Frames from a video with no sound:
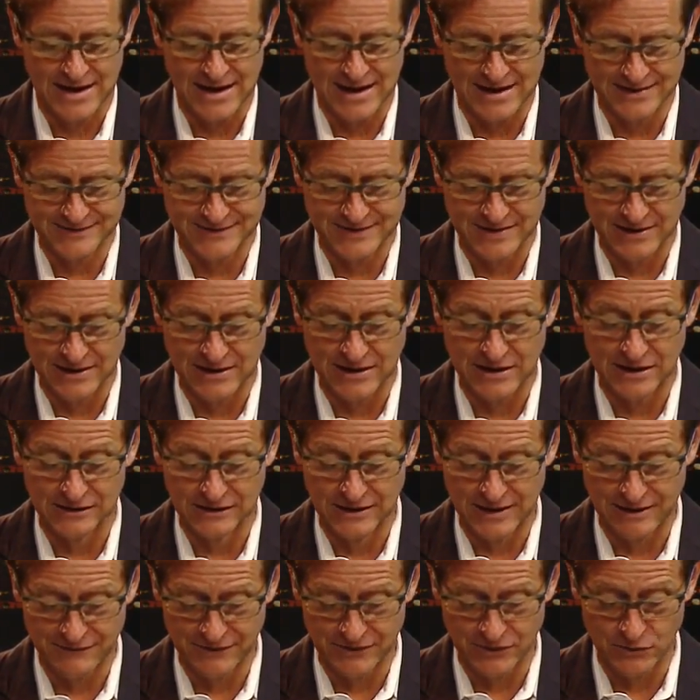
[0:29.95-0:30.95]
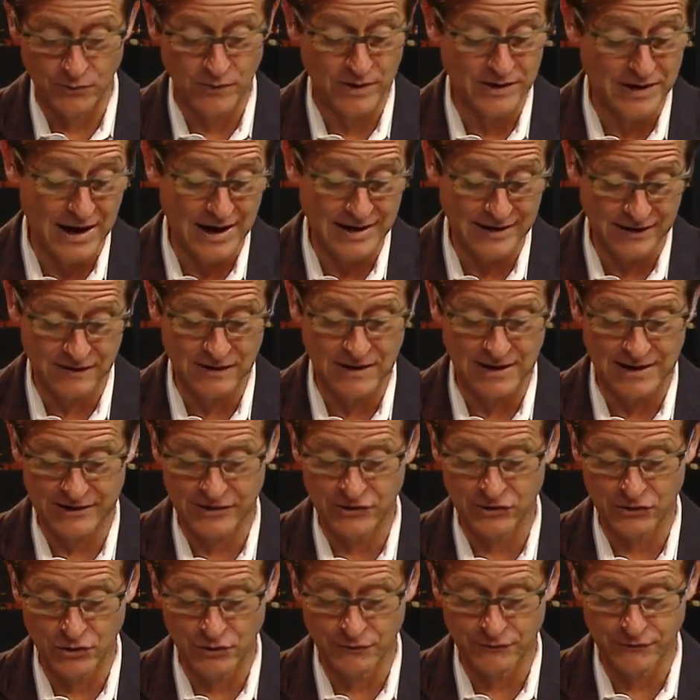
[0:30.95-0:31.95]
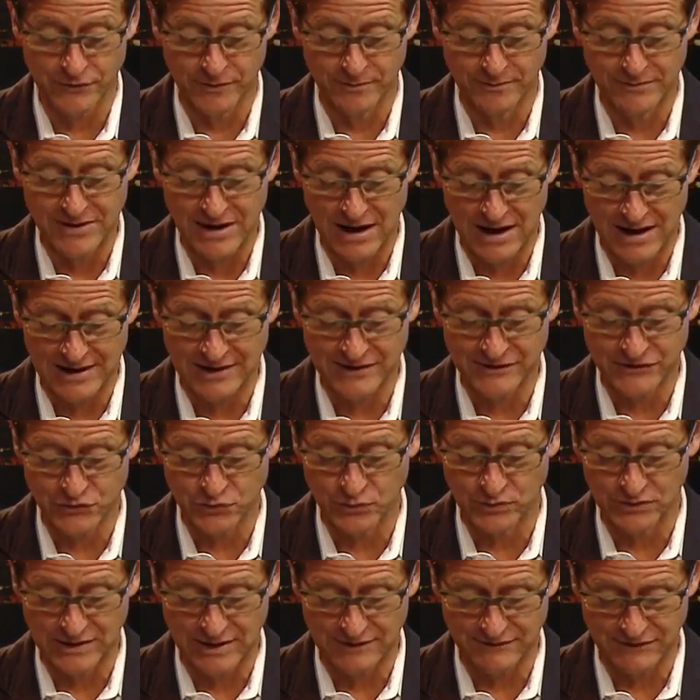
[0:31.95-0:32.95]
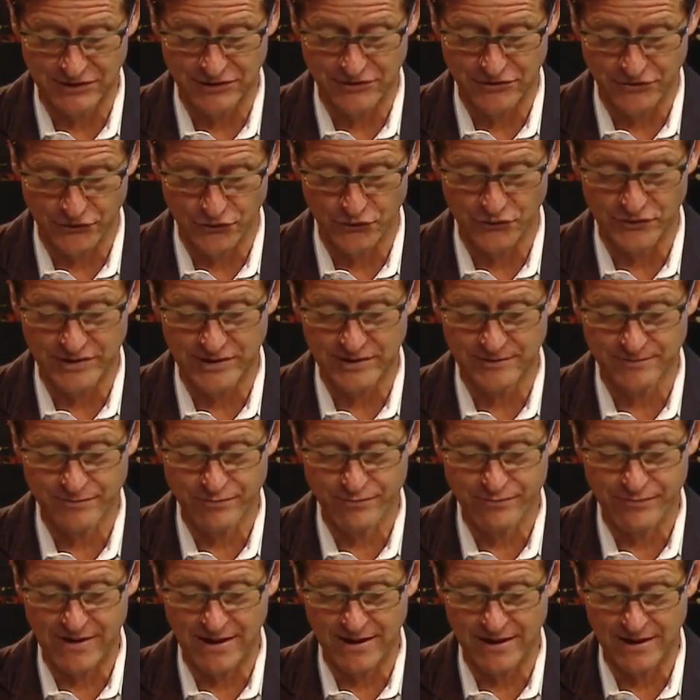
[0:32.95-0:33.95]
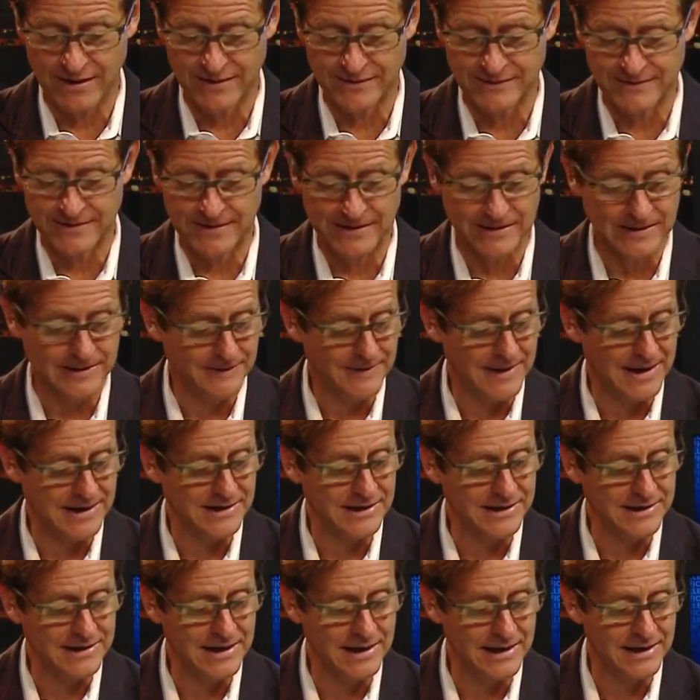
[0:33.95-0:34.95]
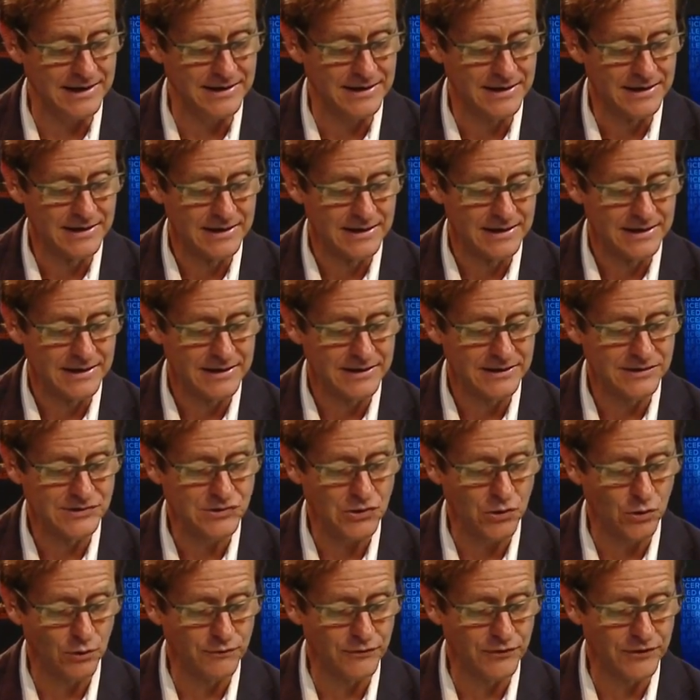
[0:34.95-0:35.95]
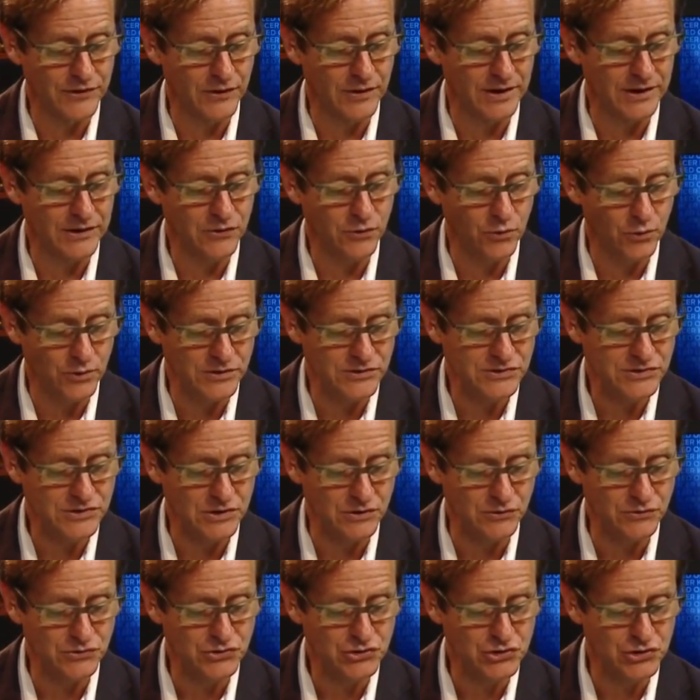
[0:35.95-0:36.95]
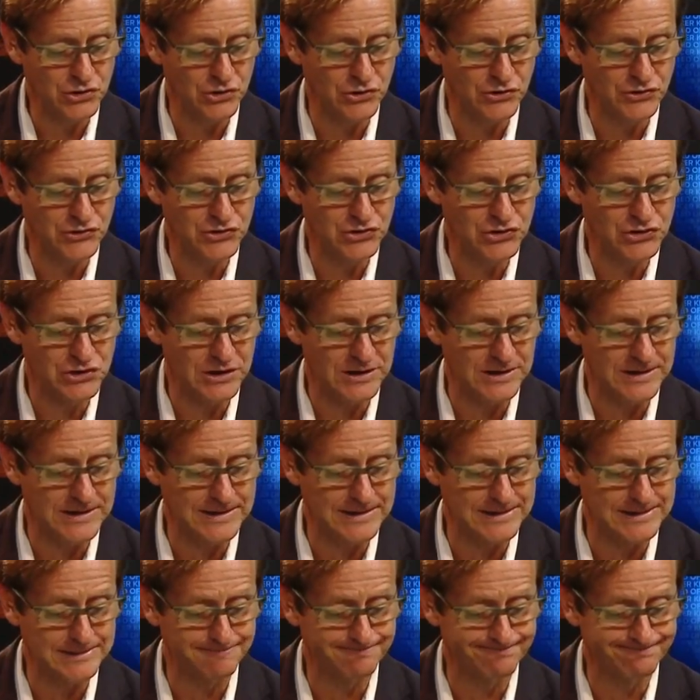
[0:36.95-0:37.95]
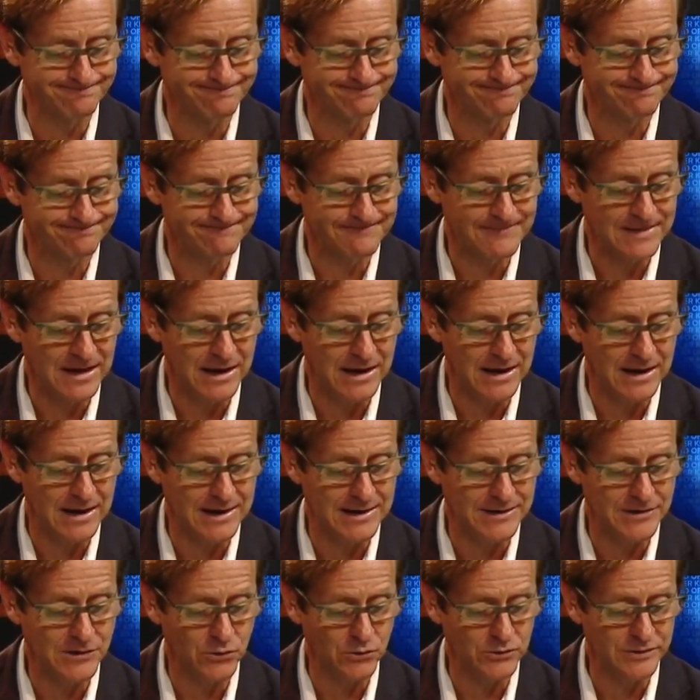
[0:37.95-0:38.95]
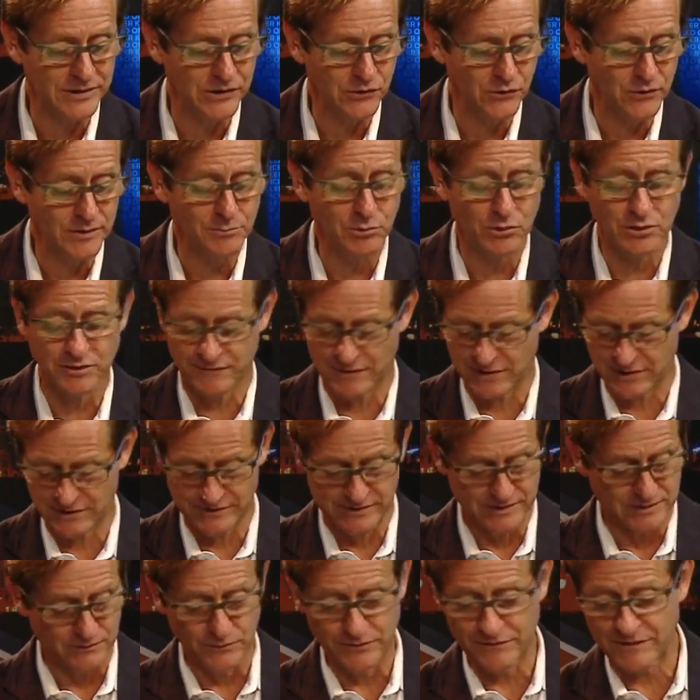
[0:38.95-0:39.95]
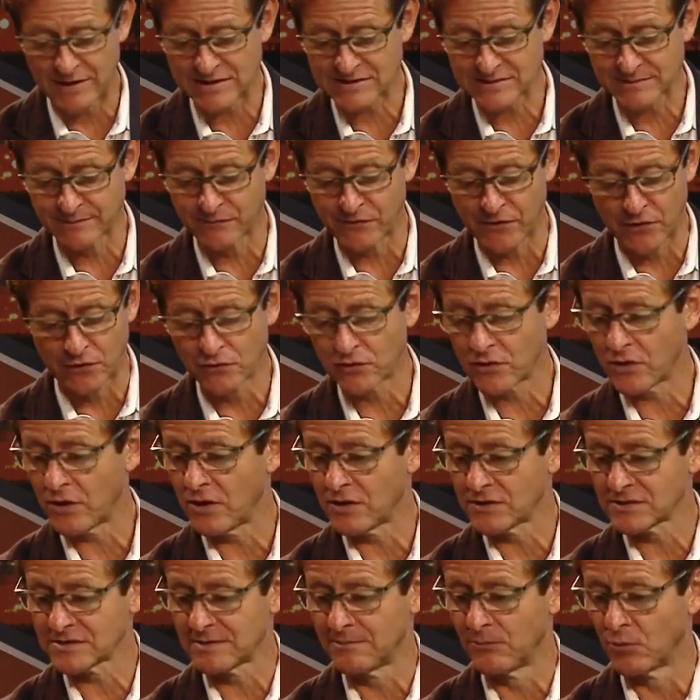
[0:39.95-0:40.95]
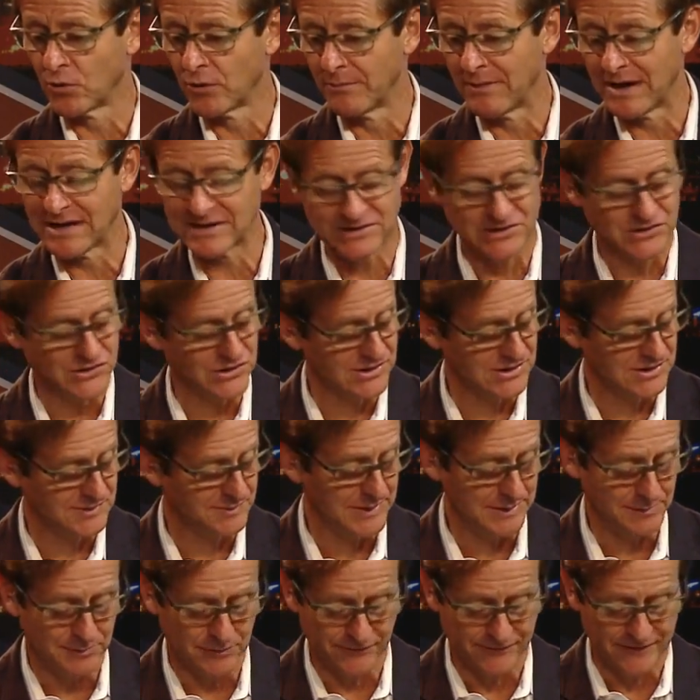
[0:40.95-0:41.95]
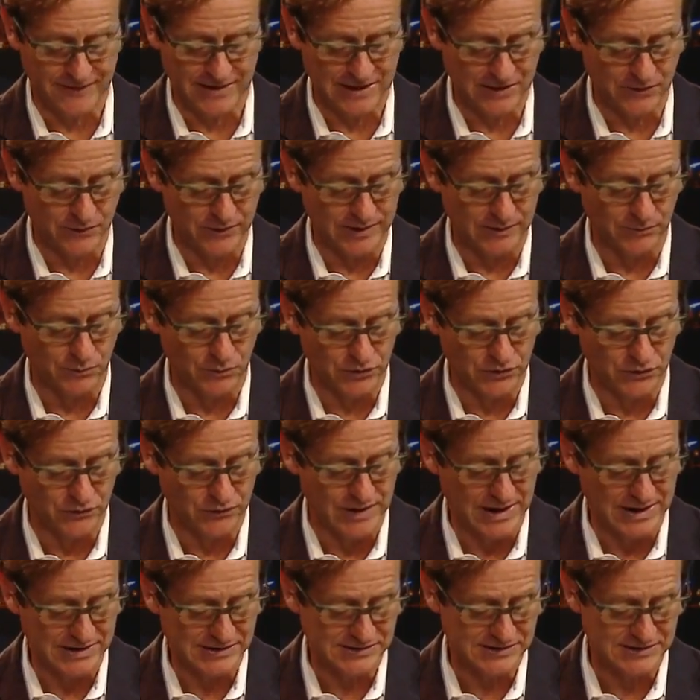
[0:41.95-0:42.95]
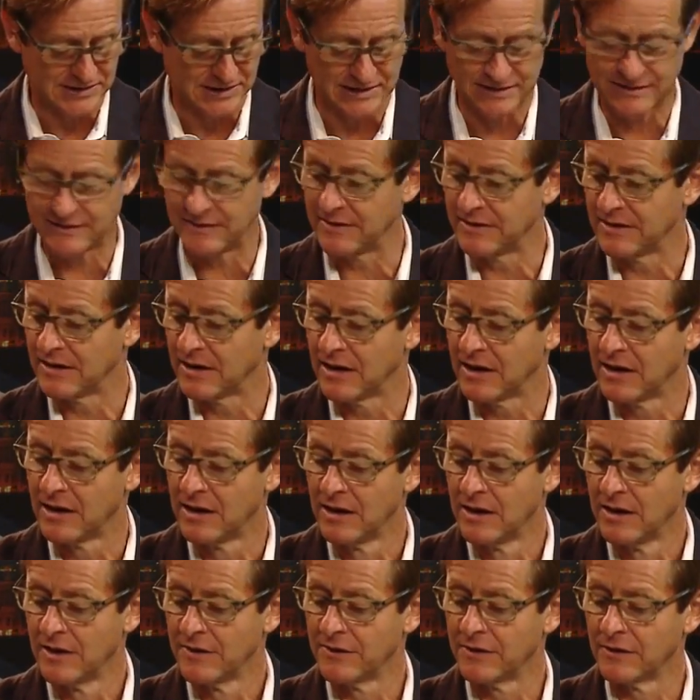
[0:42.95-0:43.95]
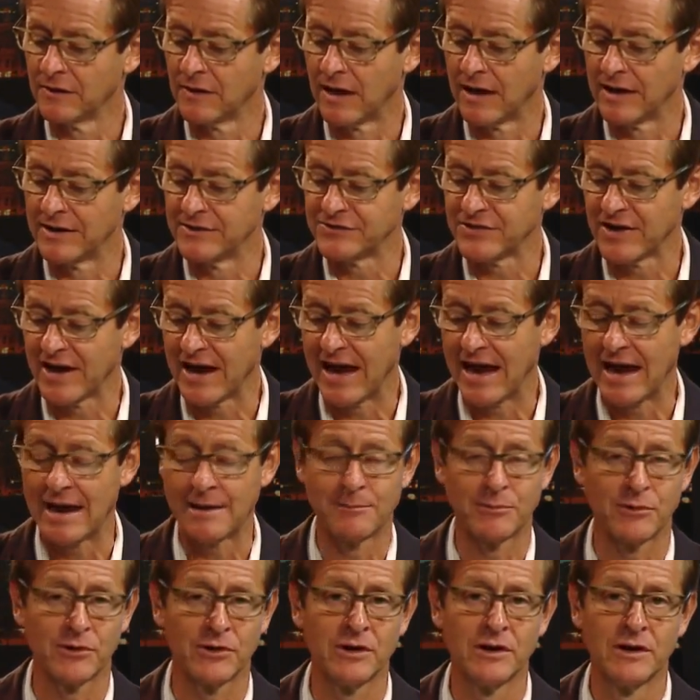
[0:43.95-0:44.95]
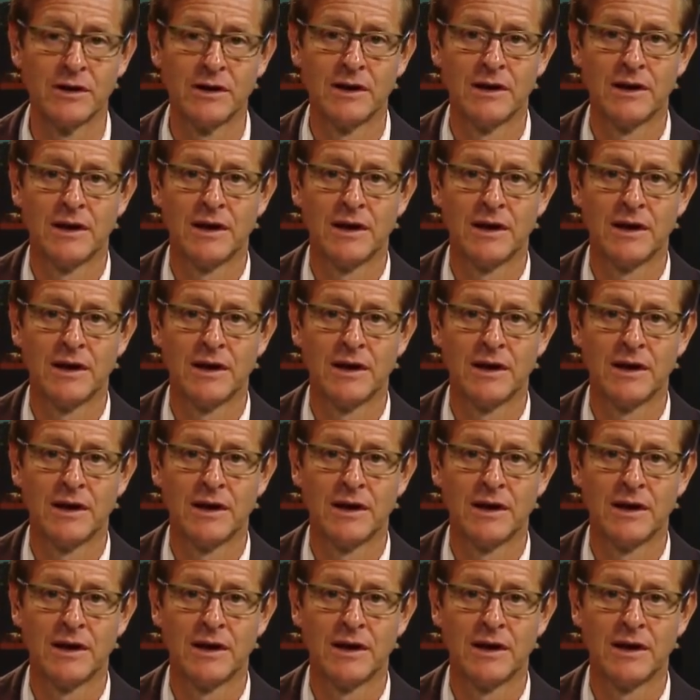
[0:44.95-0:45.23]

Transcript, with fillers: At at uh, 11 or at 9 o'clock. It'll go from 9 to 11:30, and uh, that again is over there at Cornerstone Church um, on Old Hickory Boulevard. we've got some phone calls and more messages as people following, and we'll go next on the uh, the line to Amber.